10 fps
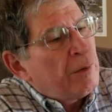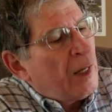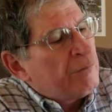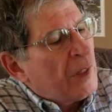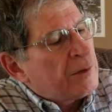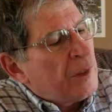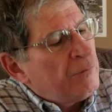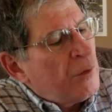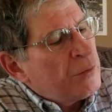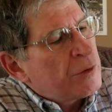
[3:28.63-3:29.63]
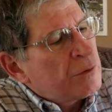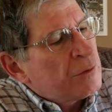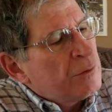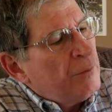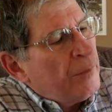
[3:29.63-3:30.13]
I've got 10 votes.
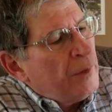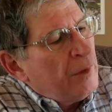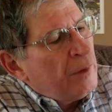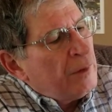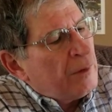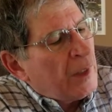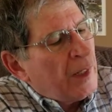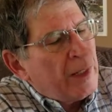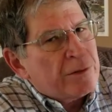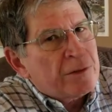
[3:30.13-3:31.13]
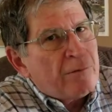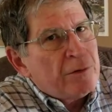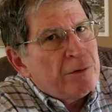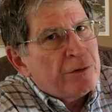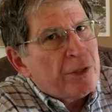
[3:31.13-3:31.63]
The other guy has
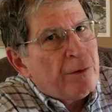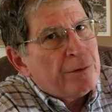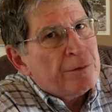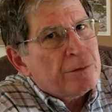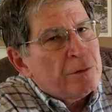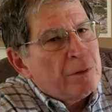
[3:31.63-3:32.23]
7 shares.